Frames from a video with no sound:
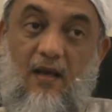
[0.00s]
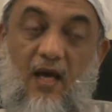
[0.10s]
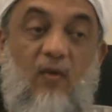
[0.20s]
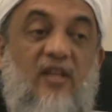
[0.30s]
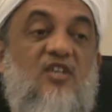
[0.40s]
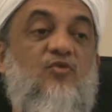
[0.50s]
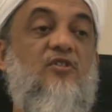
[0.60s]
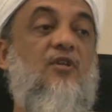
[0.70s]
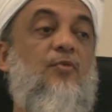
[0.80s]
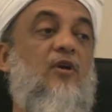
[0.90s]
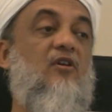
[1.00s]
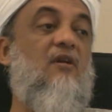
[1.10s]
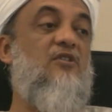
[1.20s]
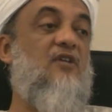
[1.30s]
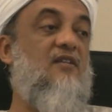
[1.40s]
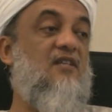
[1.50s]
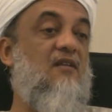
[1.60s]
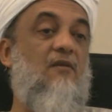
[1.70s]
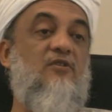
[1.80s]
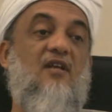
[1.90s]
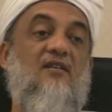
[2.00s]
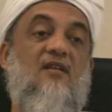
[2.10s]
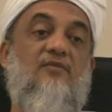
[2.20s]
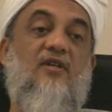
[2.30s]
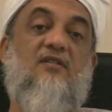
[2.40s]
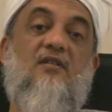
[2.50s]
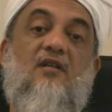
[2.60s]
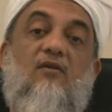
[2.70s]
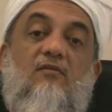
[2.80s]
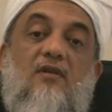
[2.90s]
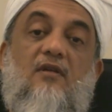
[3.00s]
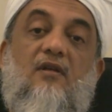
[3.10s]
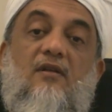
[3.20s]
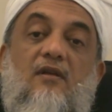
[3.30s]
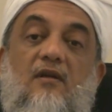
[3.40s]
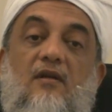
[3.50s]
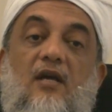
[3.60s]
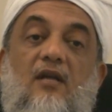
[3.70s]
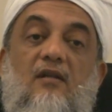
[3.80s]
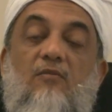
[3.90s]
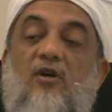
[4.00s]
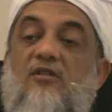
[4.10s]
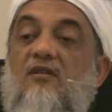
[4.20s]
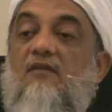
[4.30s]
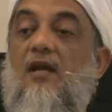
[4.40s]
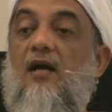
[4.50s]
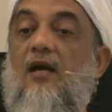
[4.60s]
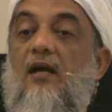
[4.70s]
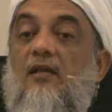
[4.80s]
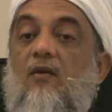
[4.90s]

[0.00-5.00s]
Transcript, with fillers: And when this was reported, Nabi Sallallahu Alaihi Wasallam said, see the, the, the, the, the mercy of Allah.